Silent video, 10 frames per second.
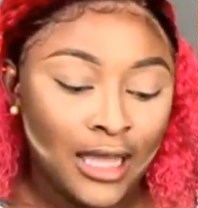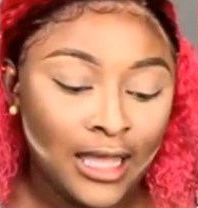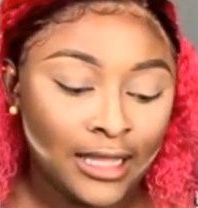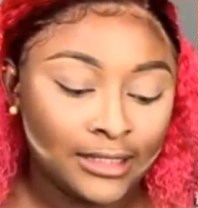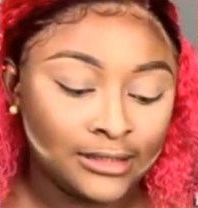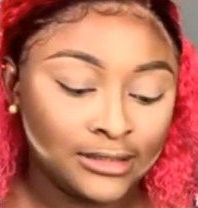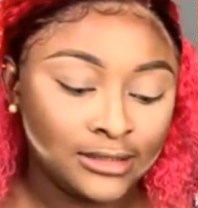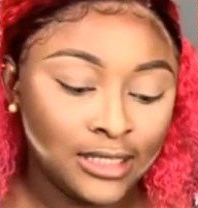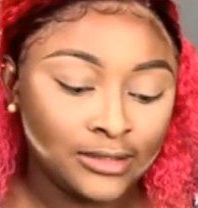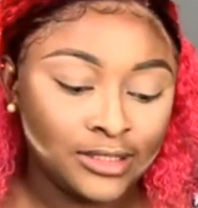
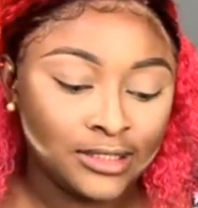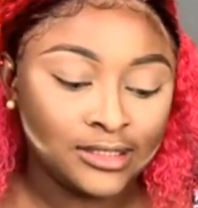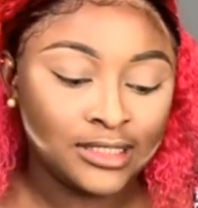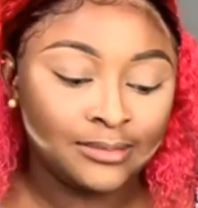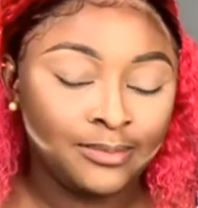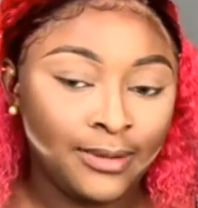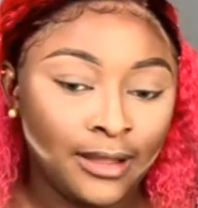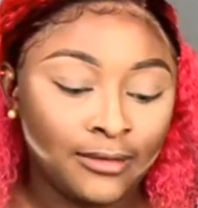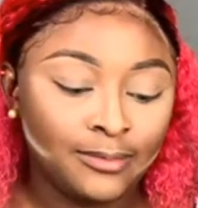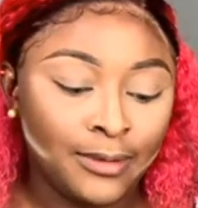and I'll take the same
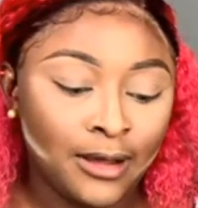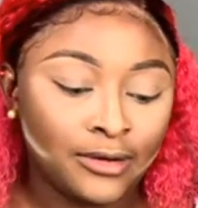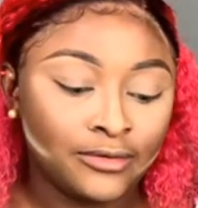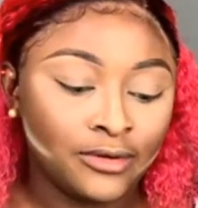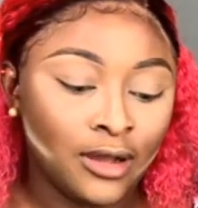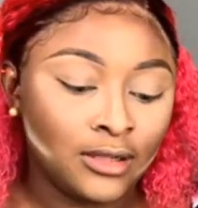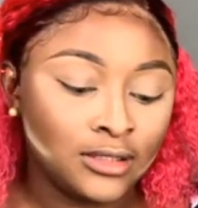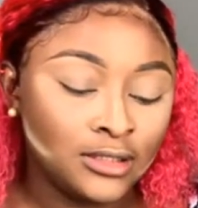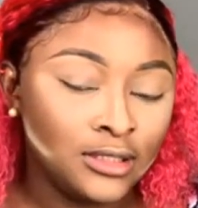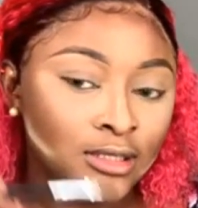powder
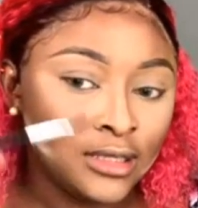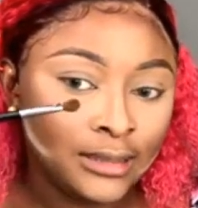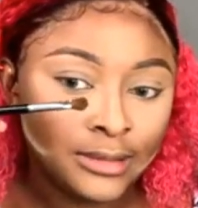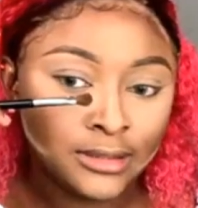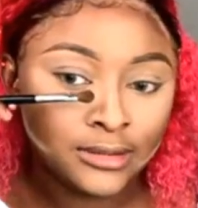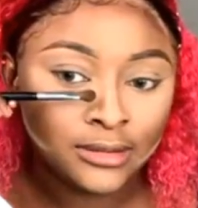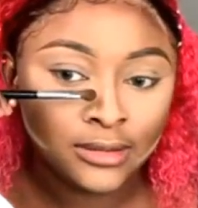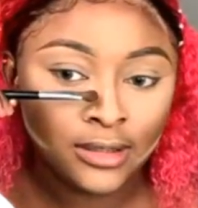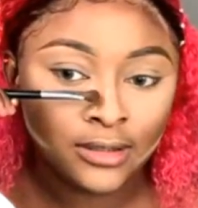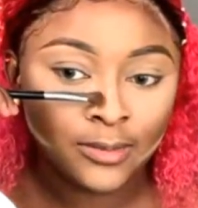color. I mean,
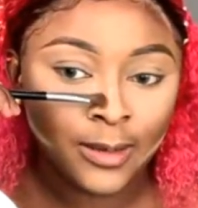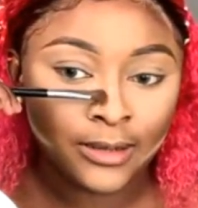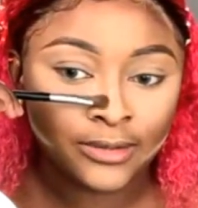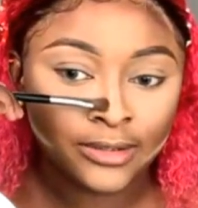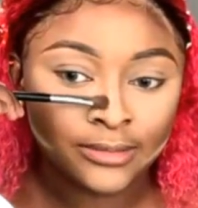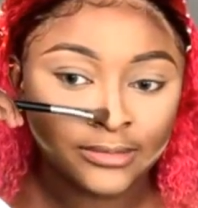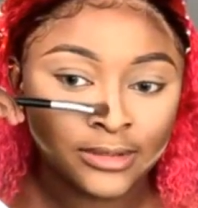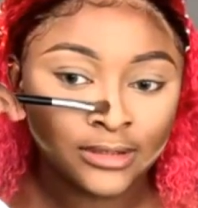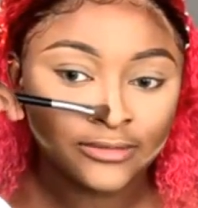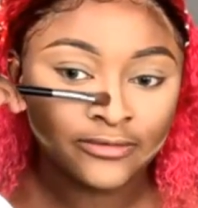color powder. I
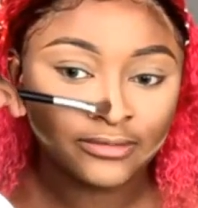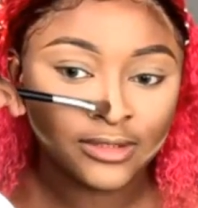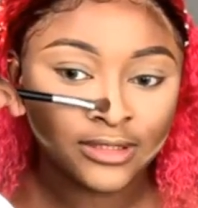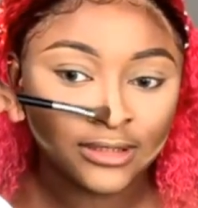mean, from the